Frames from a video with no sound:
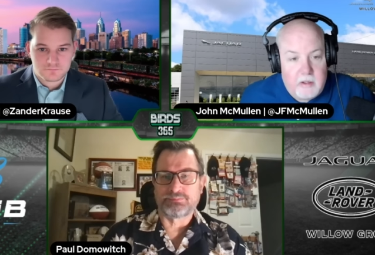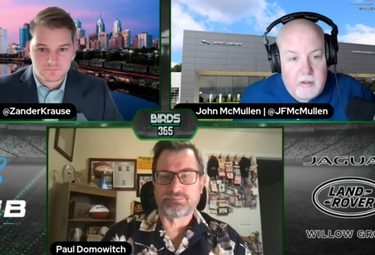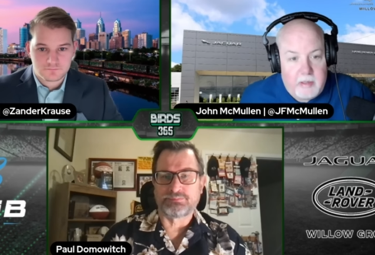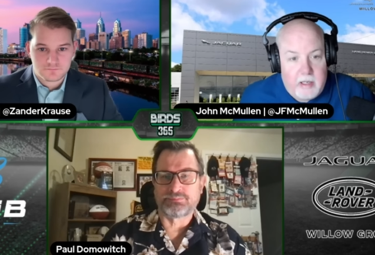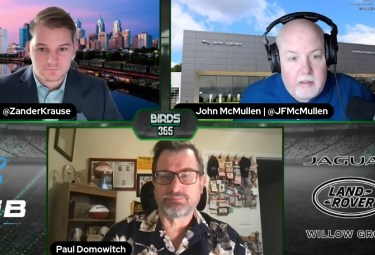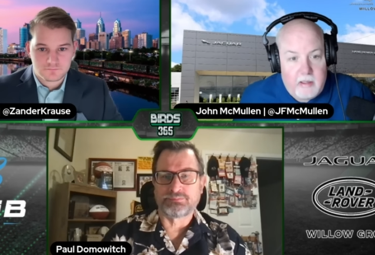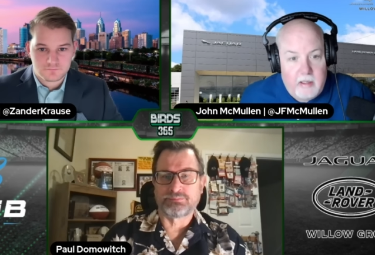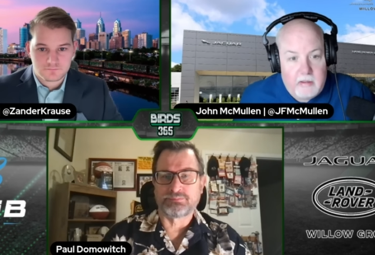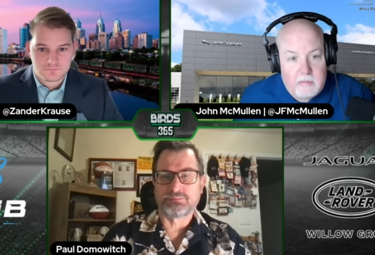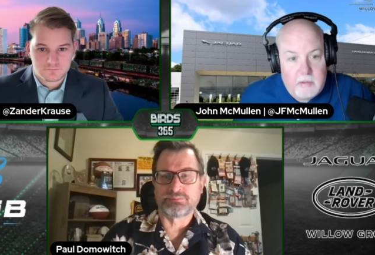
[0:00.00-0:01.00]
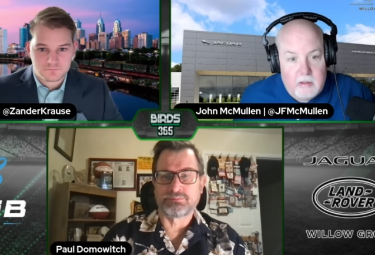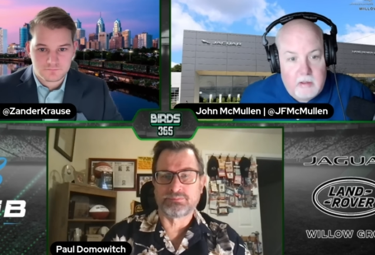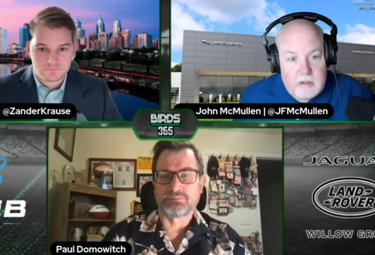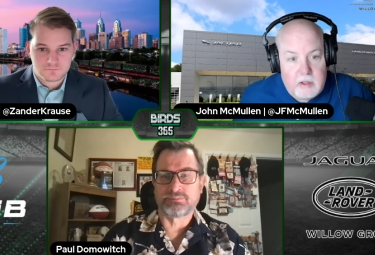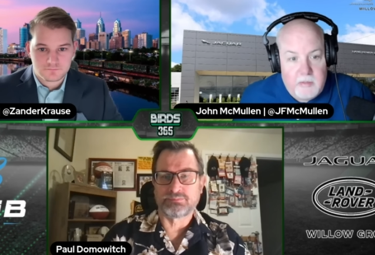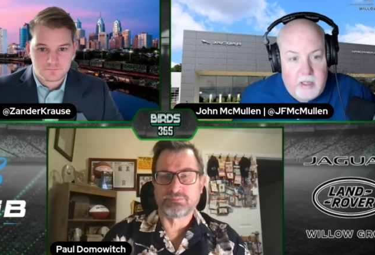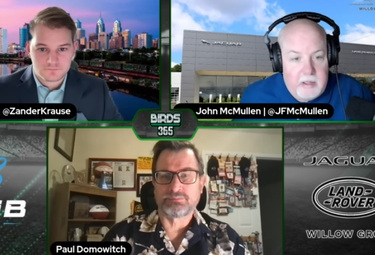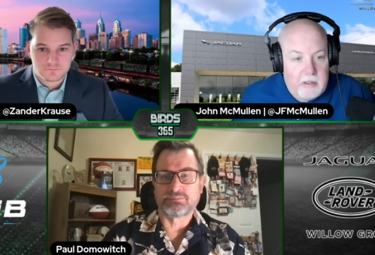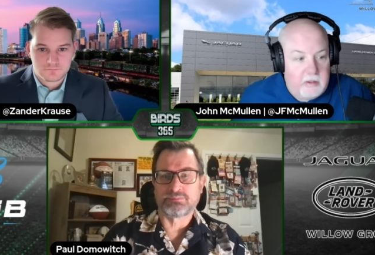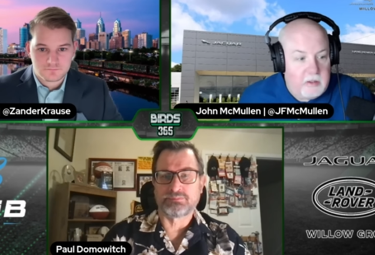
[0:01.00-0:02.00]
Speaker 1: on the back end. So
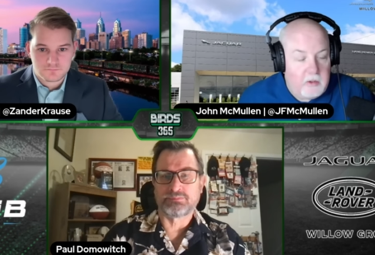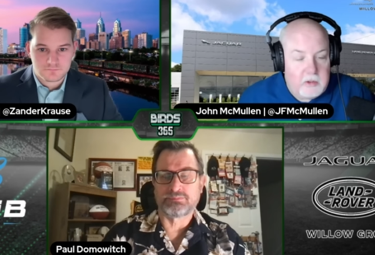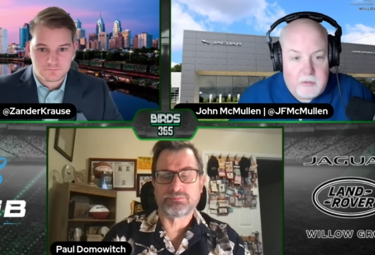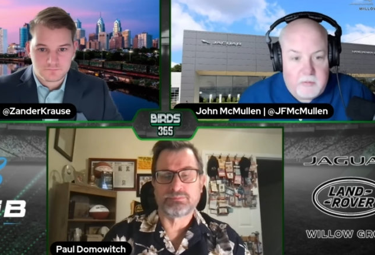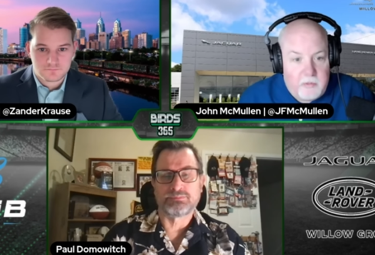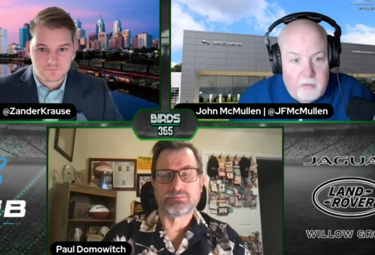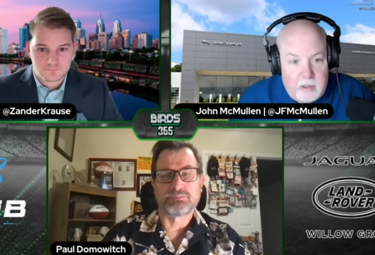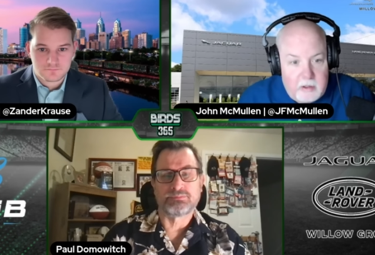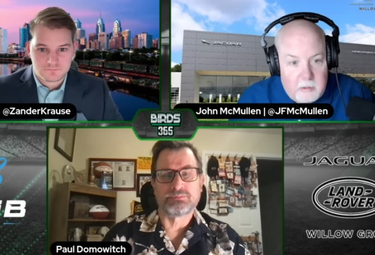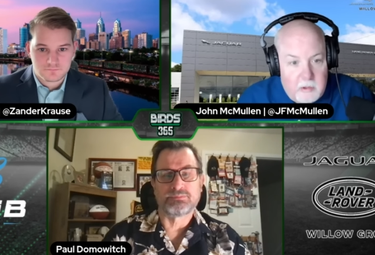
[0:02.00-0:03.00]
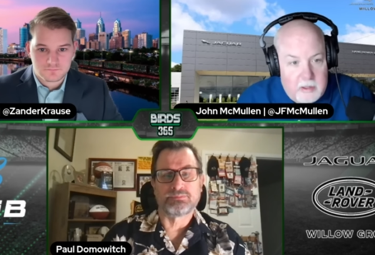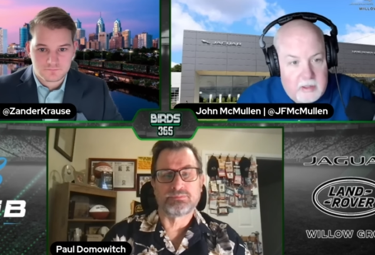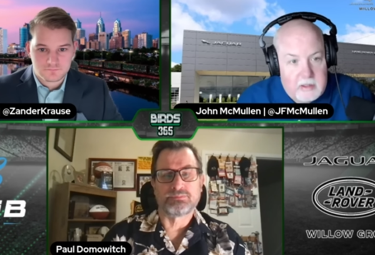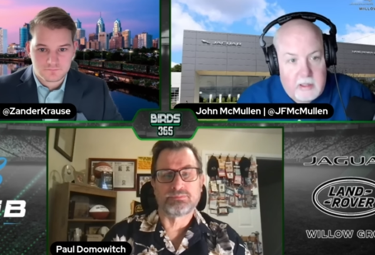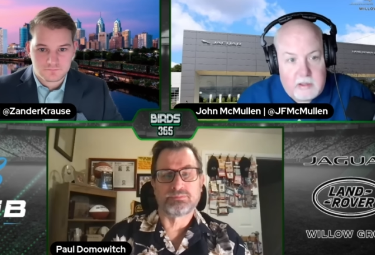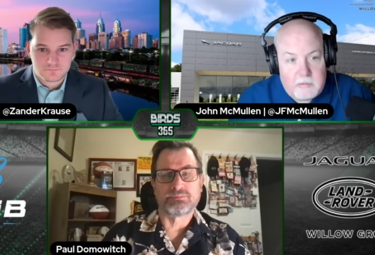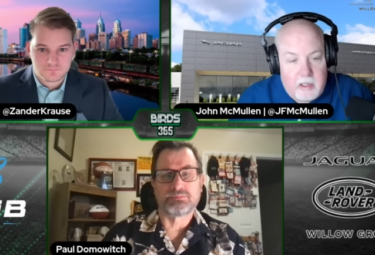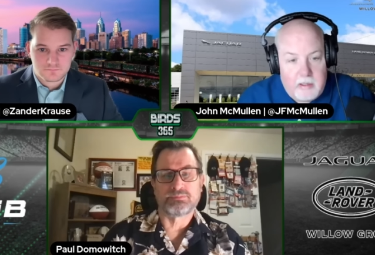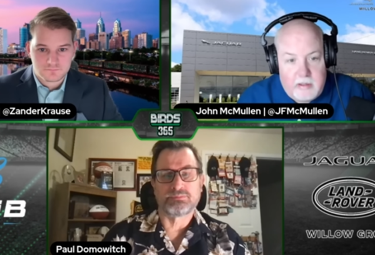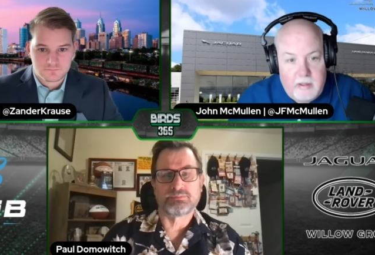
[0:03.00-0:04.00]
maybe he turns him from the 26th
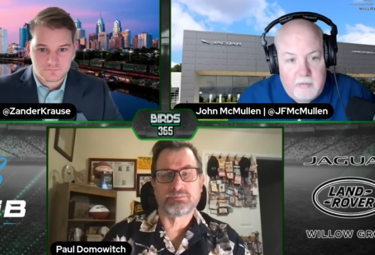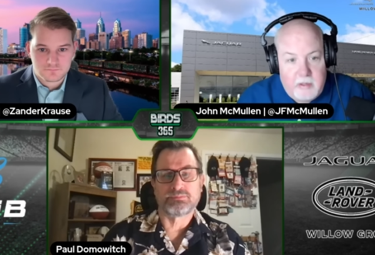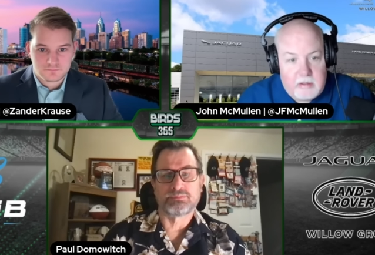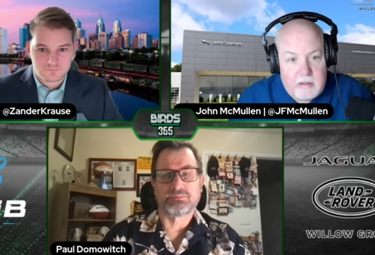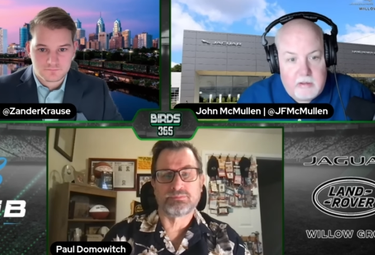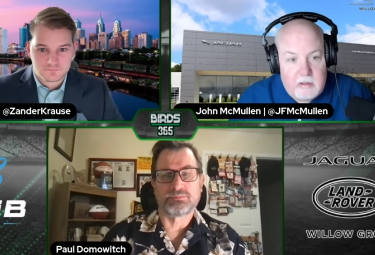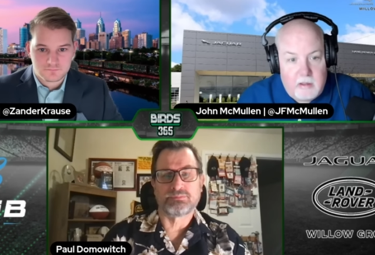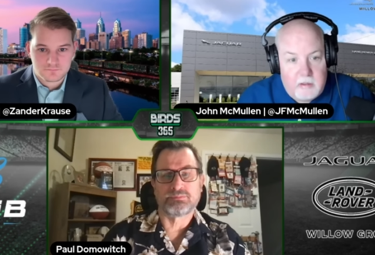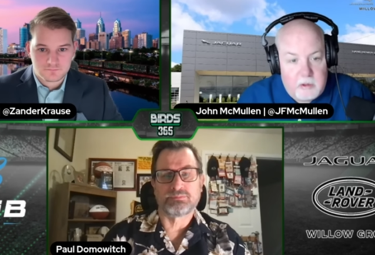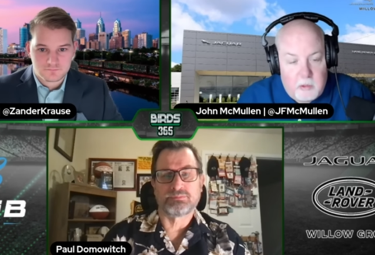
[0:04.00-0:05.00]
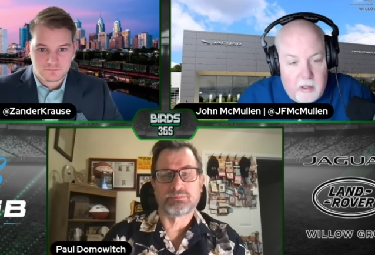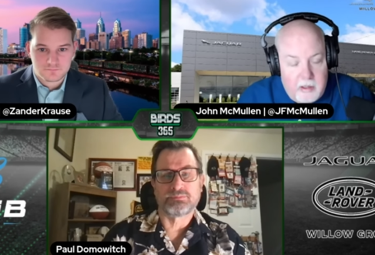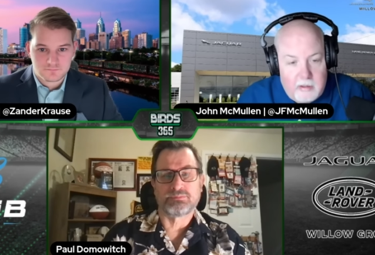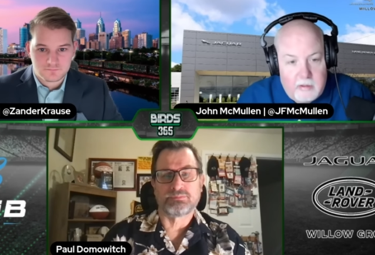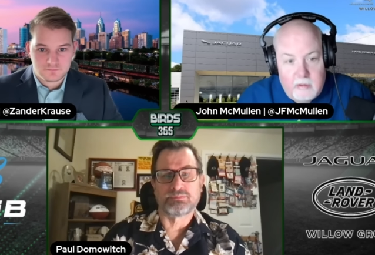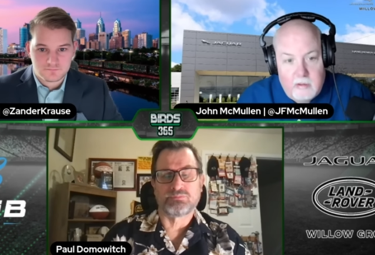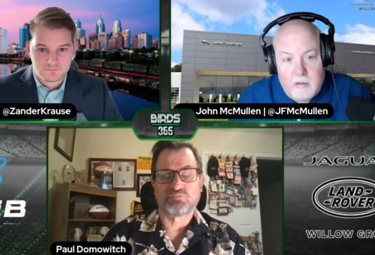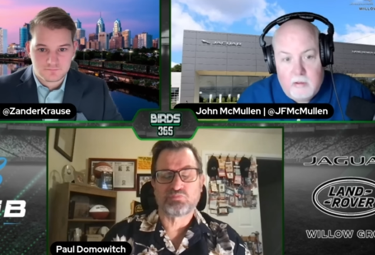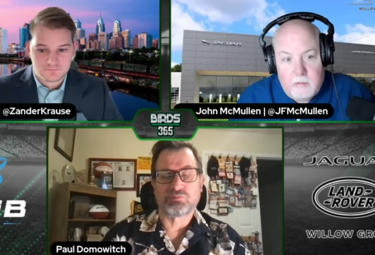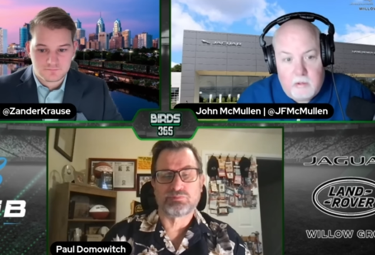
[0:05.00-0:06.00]
ranked defense into the 20th
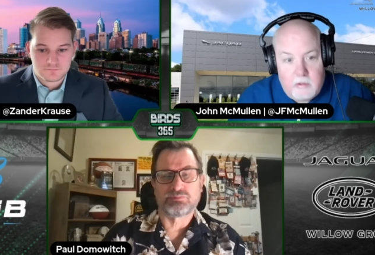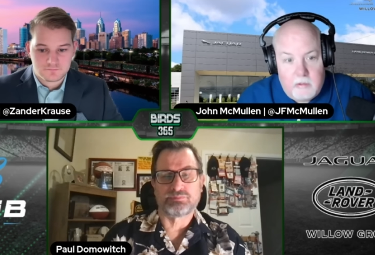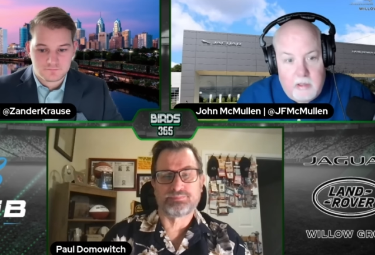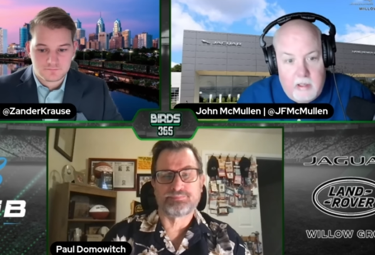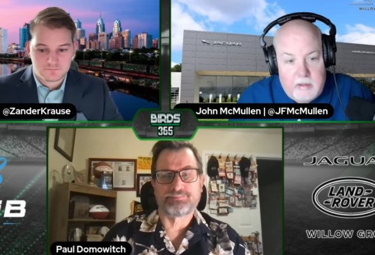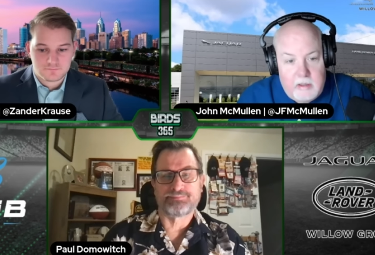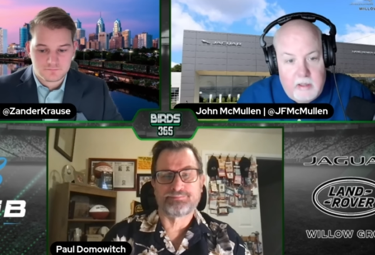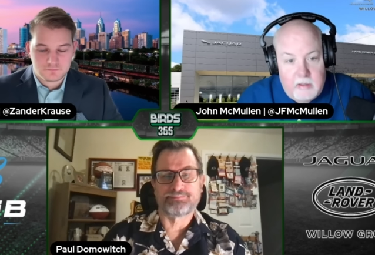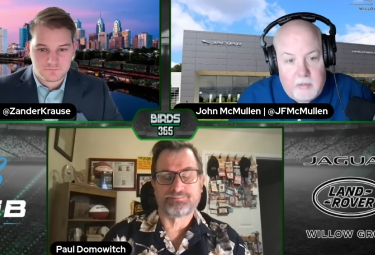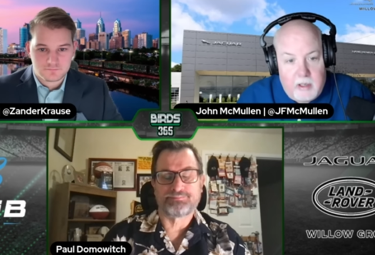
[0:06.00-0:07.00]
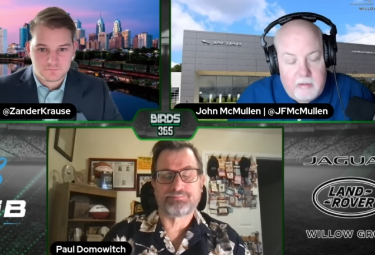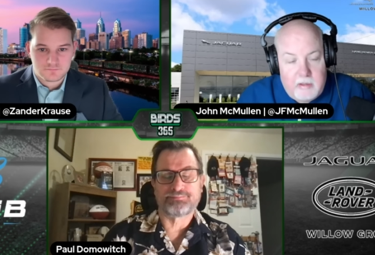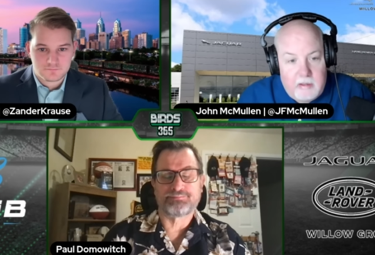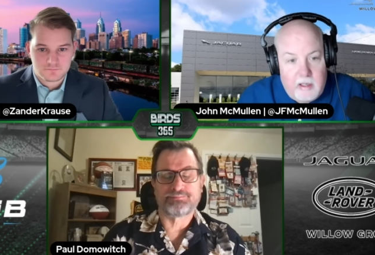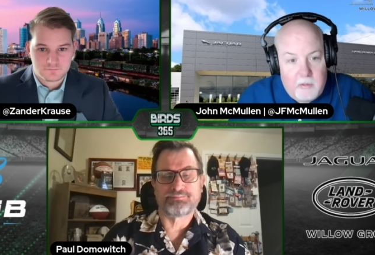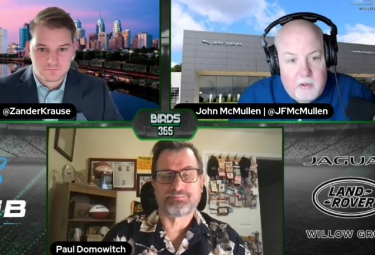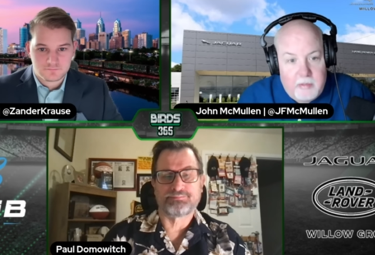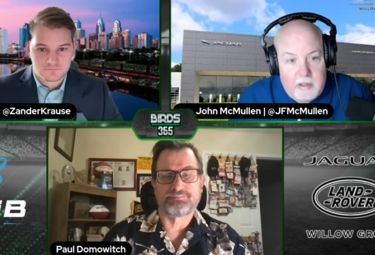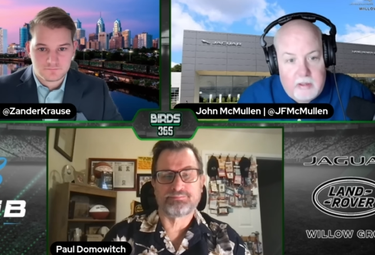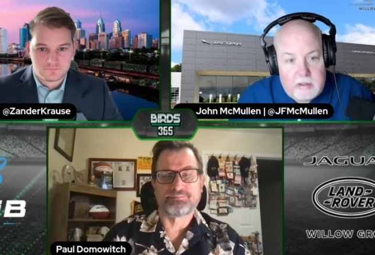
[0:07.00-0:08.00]
or 18th. But I think that would have
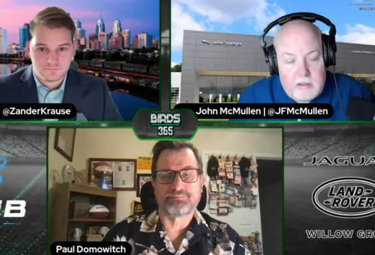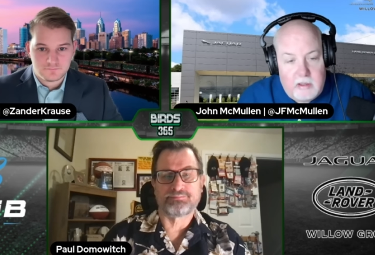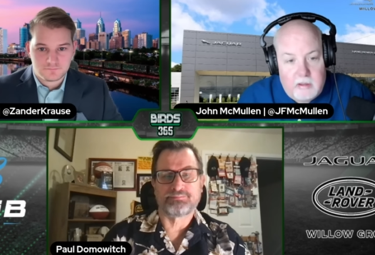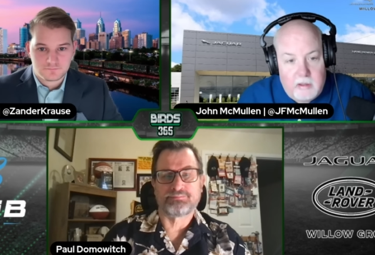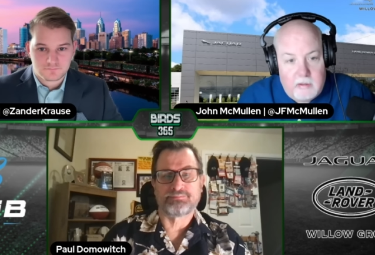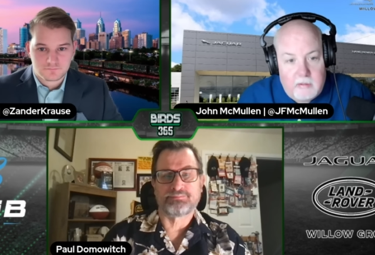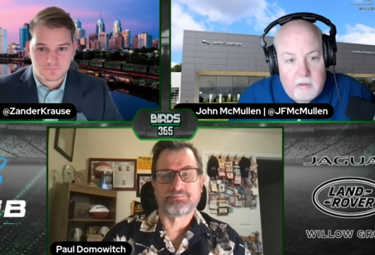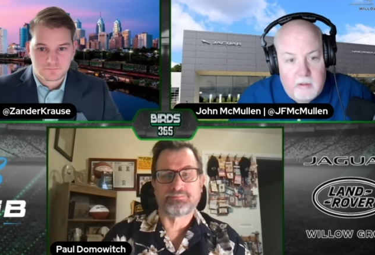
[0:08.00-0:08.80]
been the ceiling.